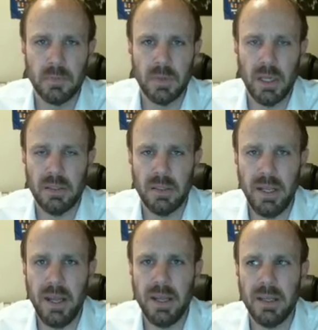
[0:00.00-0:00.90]
That
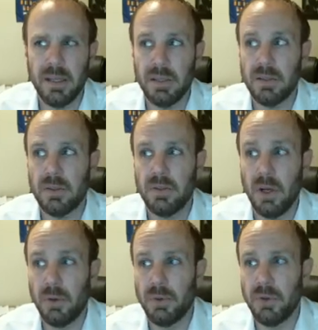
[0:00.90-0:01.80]
today it's
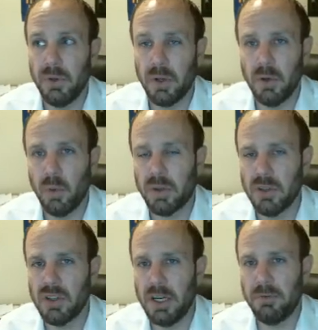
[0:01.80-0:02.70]
no, you're going to work this
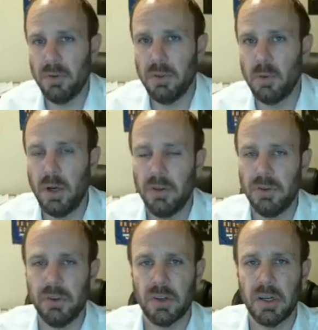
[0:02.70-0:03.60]
job for a little while and
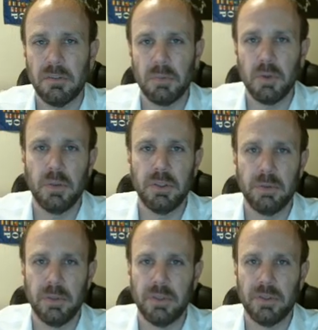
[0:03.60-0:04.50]
then you're going to have to move on to
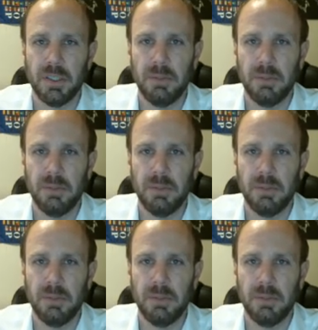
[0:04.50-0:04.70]
another job.